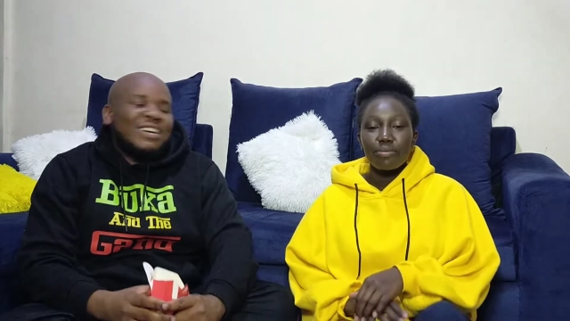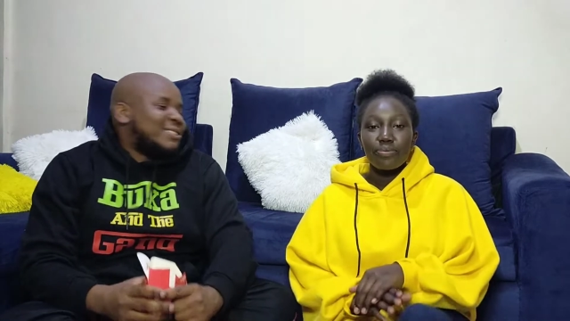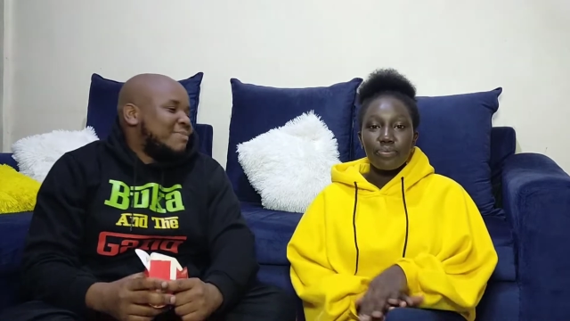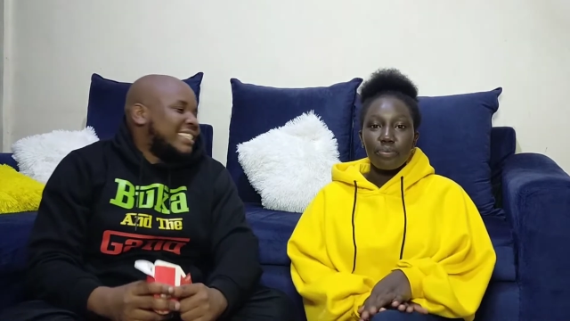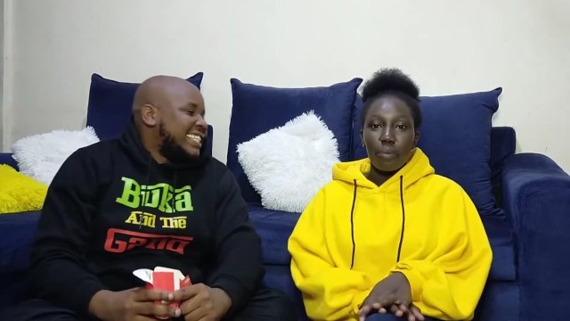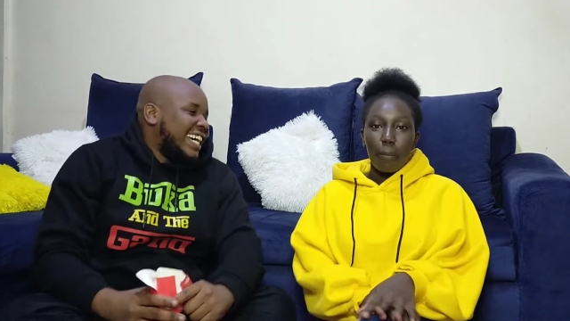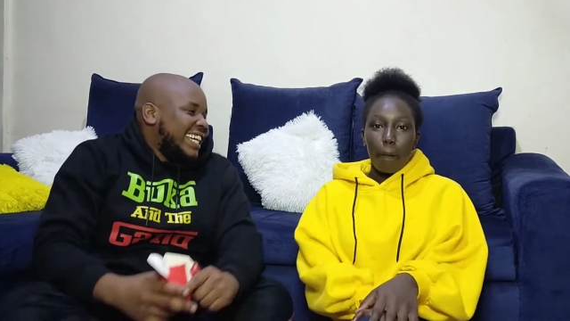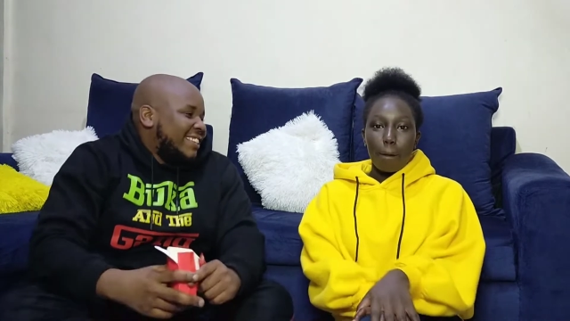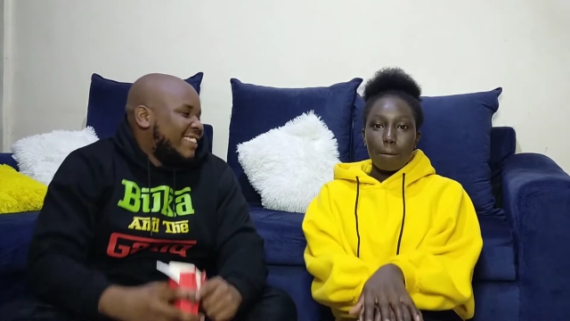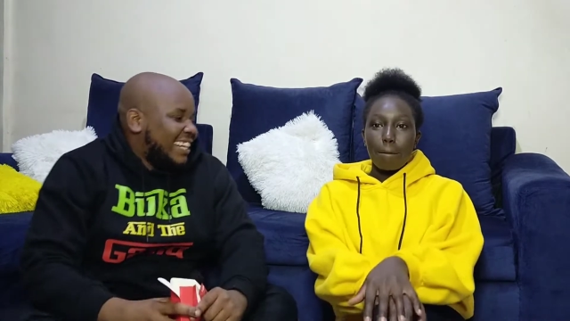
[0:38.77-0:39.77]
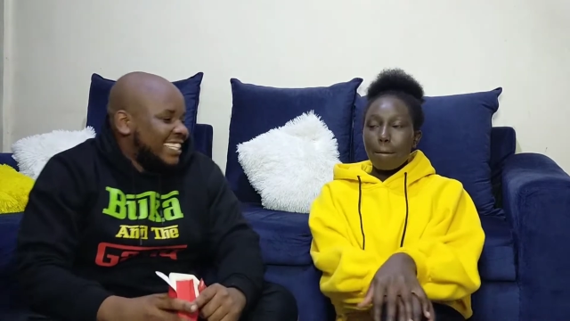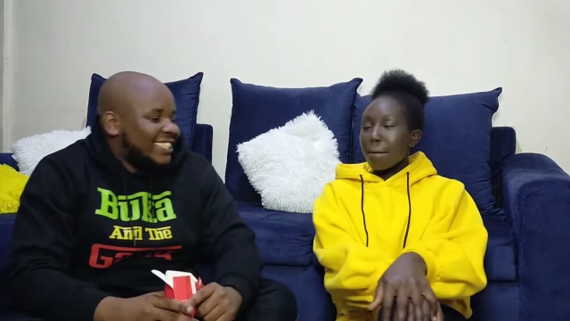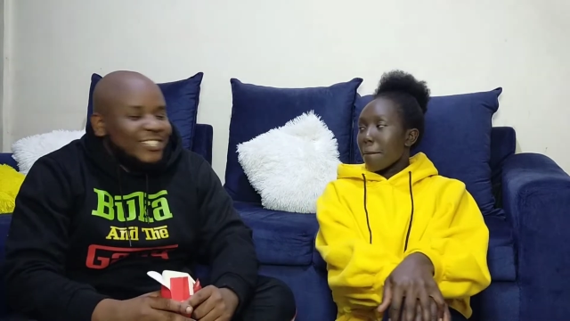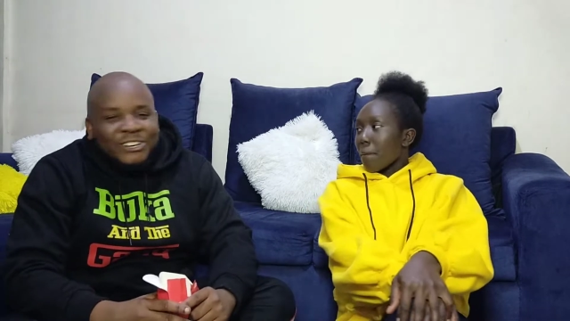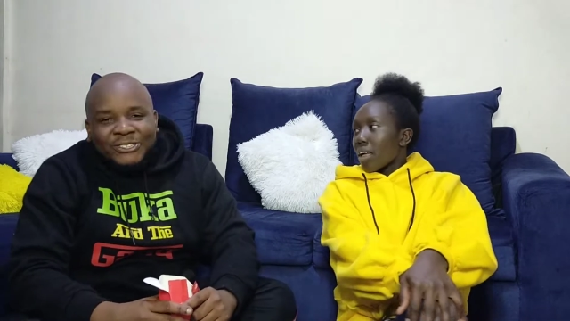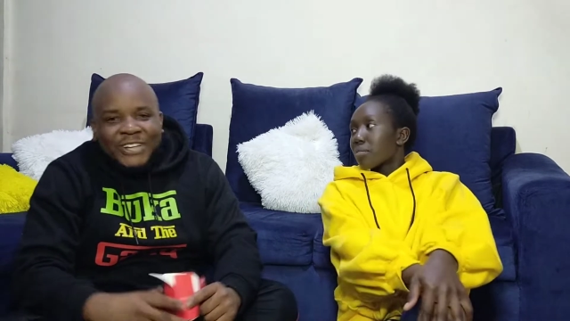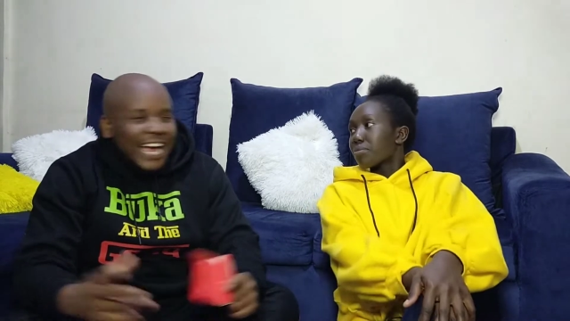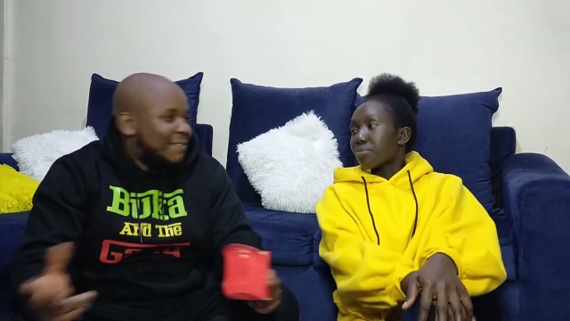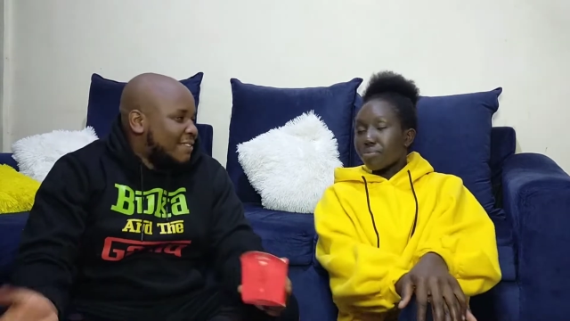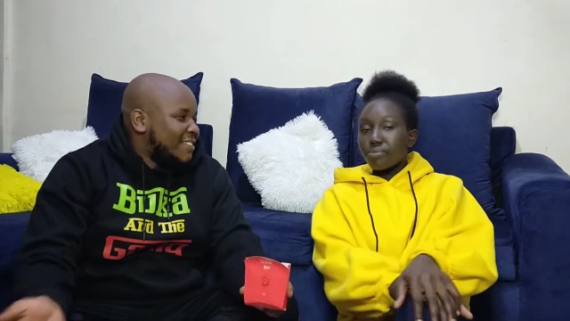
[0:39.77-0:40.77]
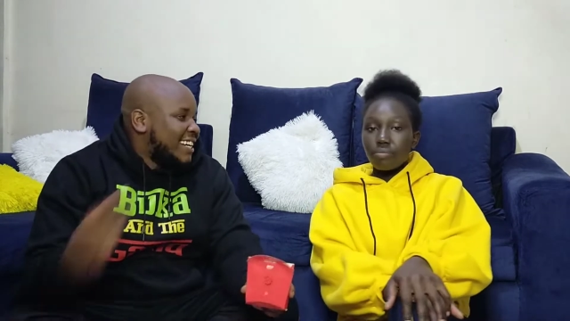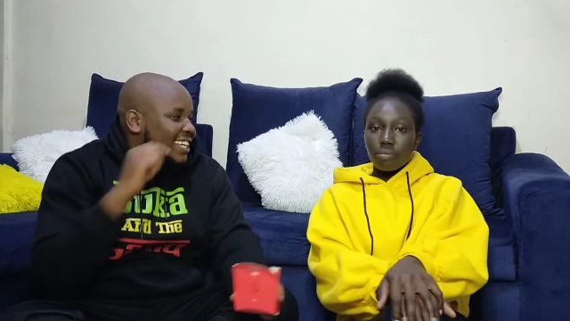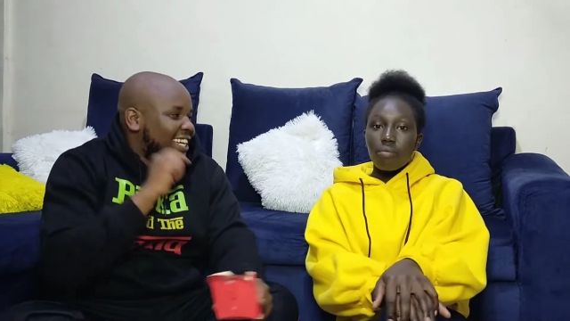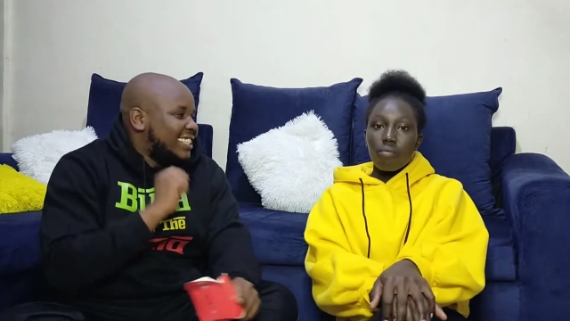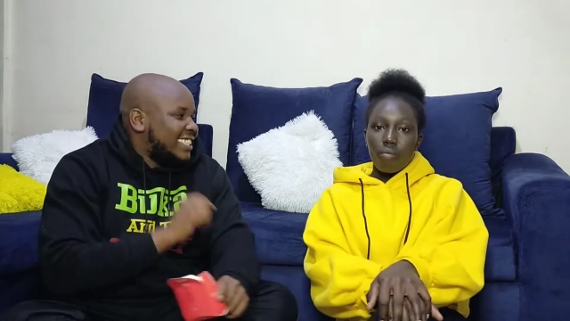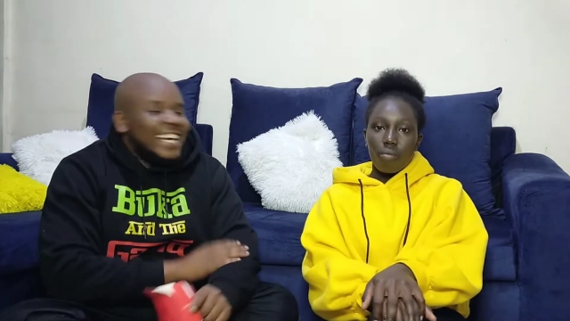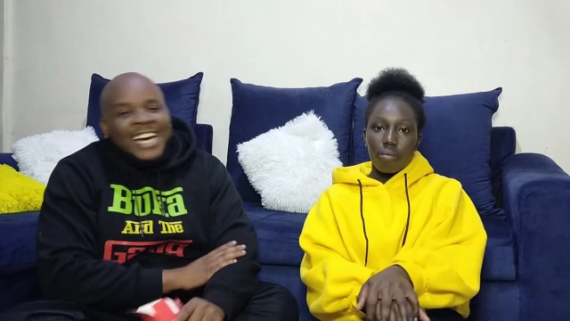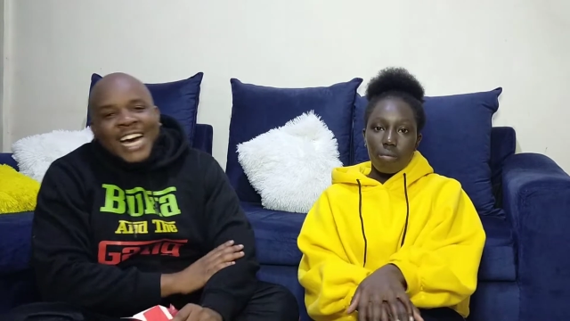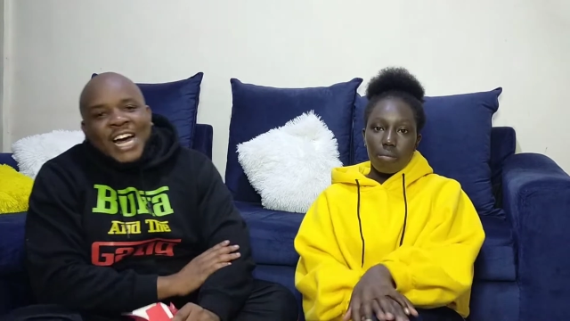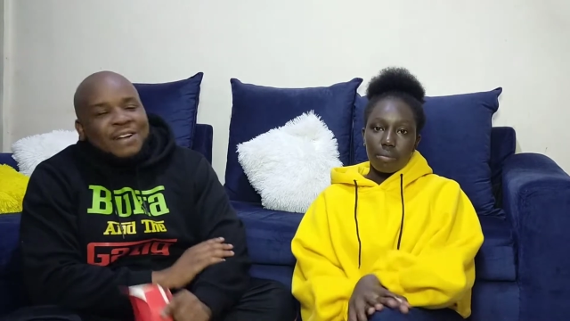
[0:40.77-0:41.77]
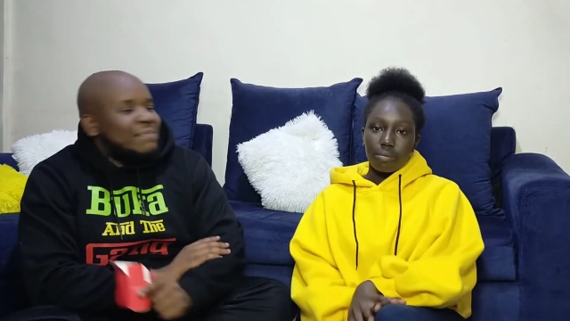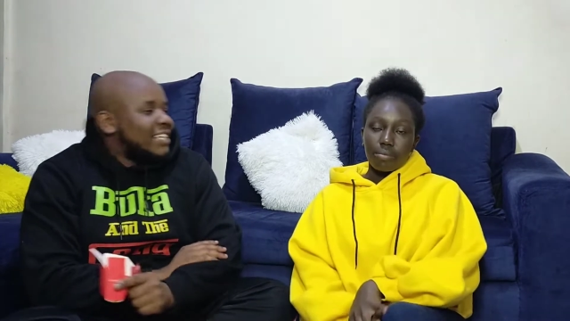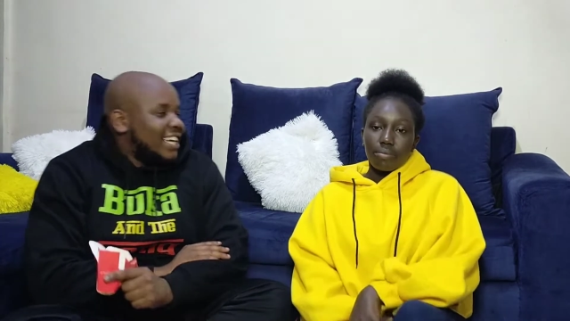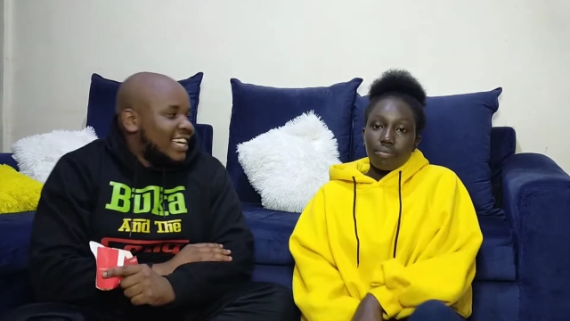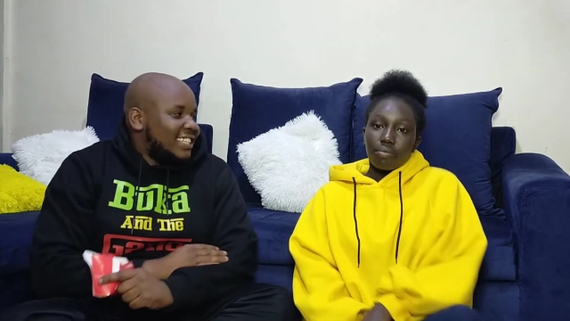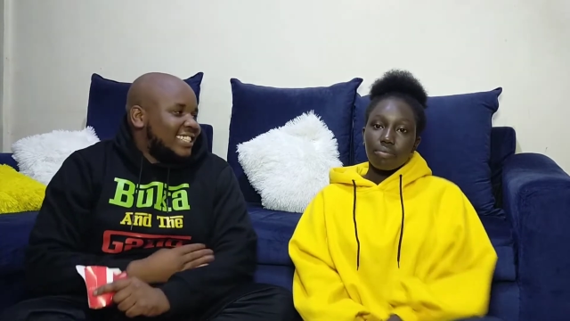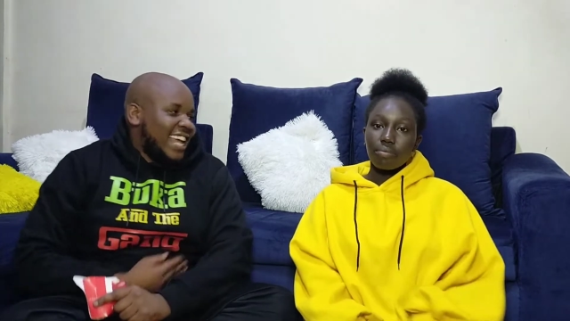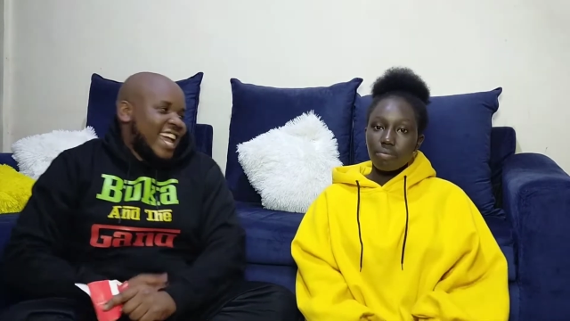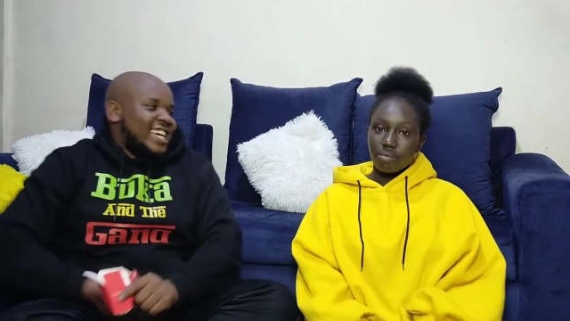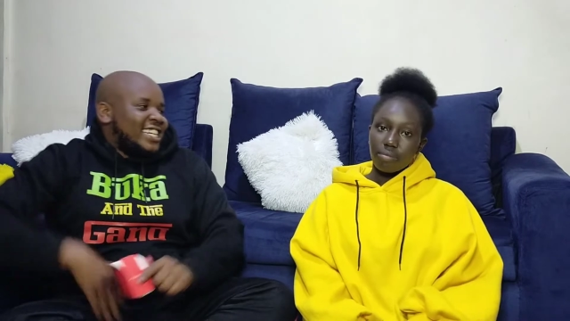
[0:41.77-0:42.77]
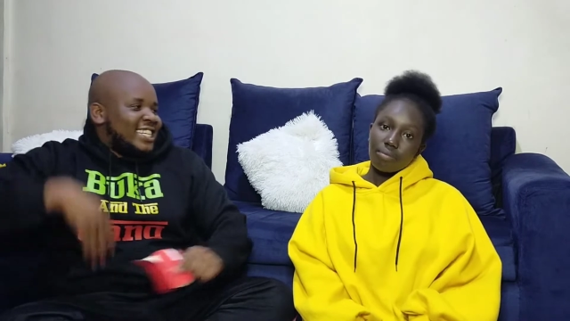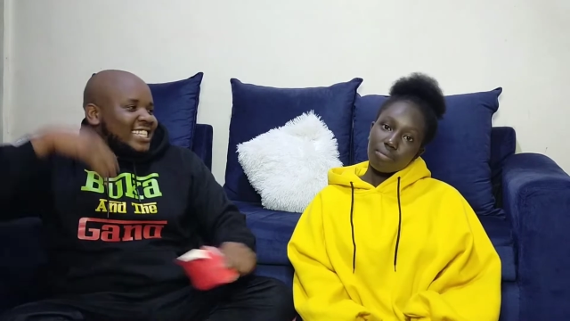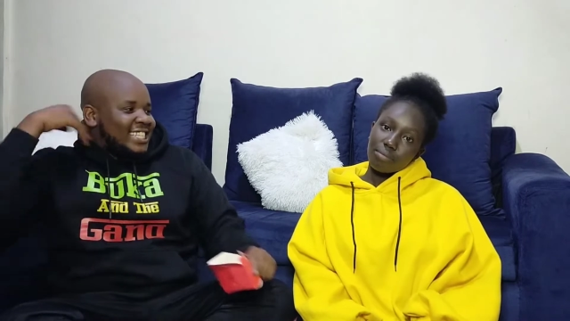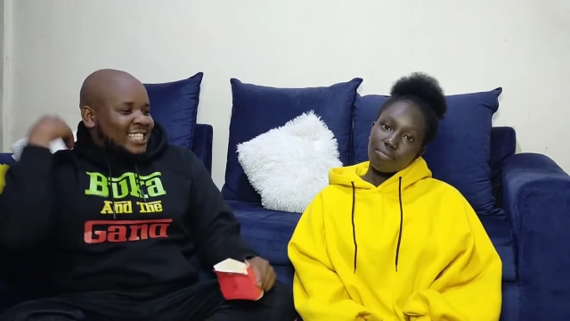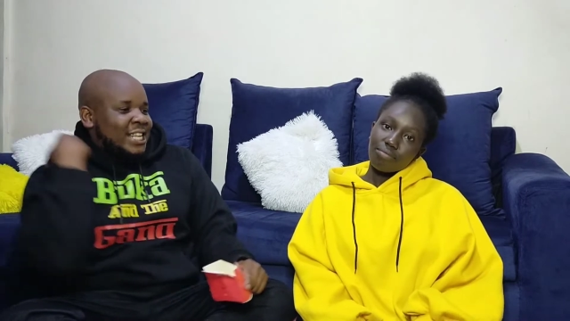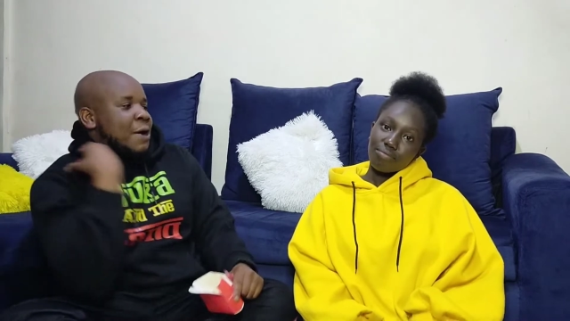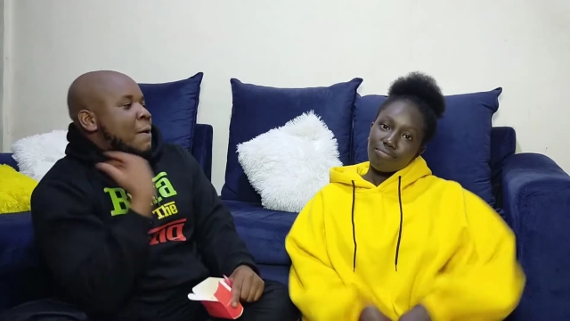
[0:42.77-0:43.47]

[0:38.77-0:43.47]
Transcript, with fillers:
Speaker 1: That's the style, man. So today I'm having a guest, and my guest is